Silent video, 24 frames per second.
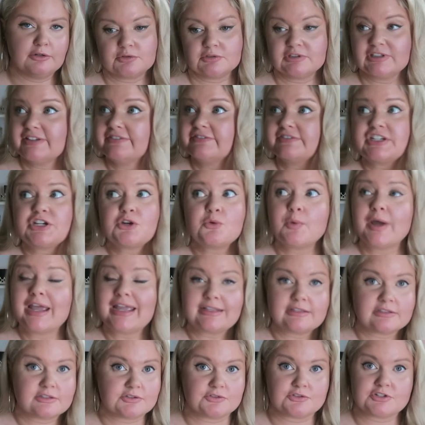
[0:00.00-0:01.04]
or lifting
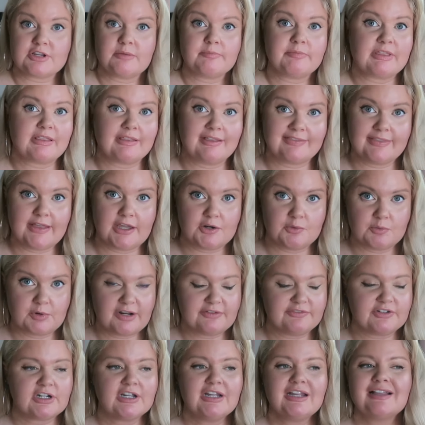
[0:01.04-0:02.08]
weights or something like that or
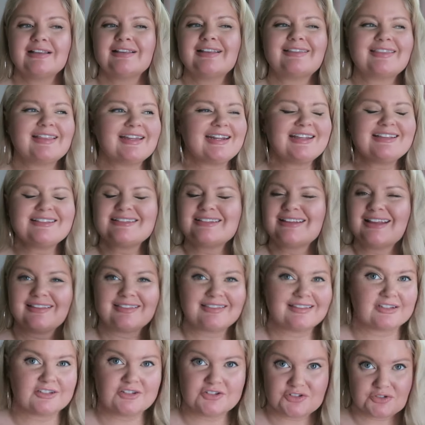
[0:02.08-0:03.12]
whatever, like that has
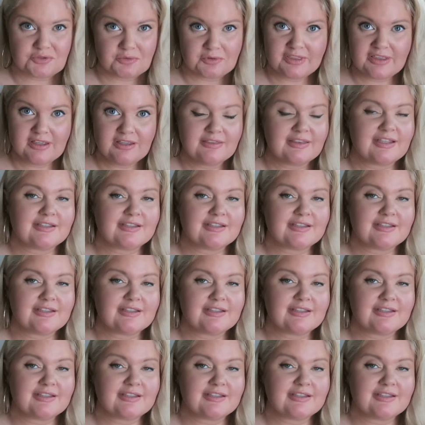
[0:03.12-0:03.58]
nothing to do with it.